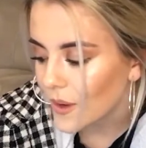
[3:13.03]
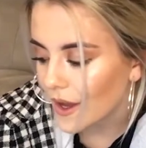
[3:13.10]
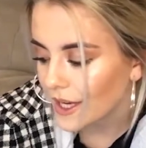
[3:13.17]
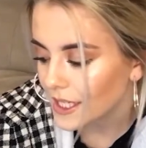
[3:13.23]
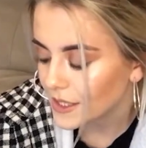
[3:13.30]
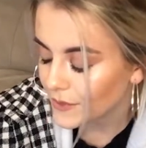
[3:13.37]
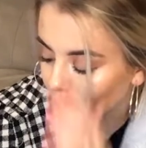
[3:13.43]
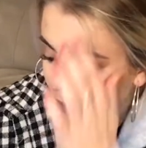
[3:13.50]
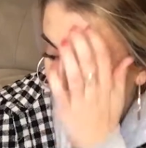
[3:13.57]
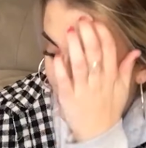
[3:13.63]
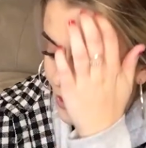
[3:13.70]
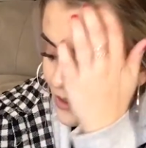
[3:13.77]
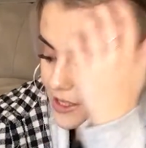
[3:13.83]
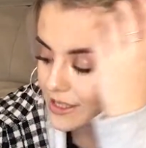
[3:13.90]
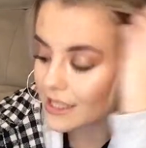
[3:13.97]
one is from
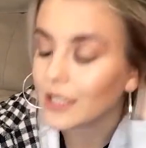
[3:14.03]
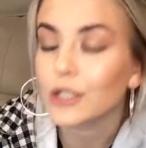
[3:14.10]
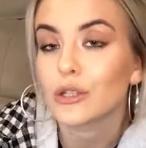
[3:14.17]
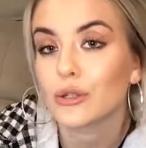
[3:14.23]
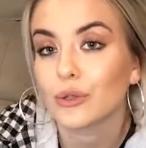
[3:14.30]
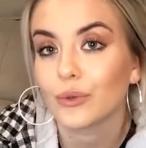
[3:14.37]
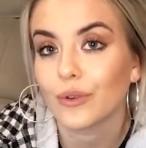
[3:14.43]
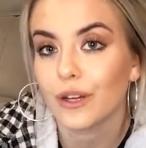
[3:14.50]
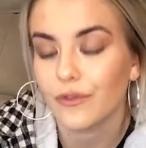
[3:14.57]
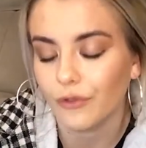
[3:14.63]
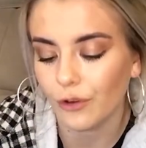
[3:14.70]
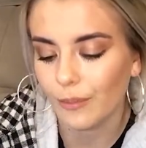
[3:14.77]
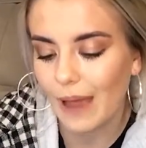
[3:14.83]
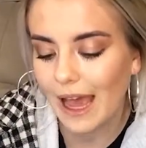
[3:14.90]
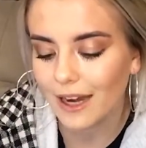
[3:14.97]
Christina Story
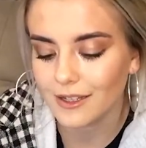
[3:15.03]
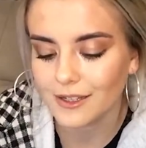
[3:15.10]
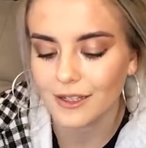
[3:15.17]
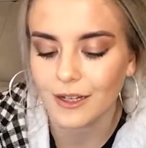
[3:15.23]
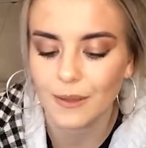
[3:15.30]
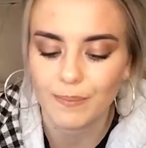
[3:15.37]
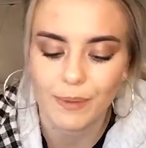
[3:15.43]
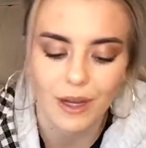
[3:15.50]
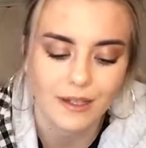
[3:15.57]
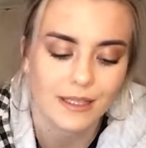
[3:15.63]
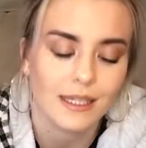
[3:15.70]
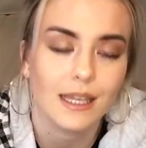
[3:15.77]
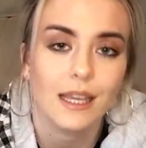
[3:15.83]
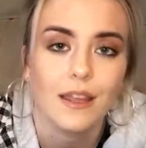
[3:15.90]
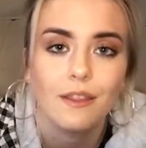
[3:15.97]
from Alison and
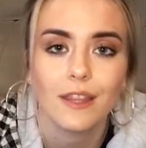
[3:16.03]
Bugsy.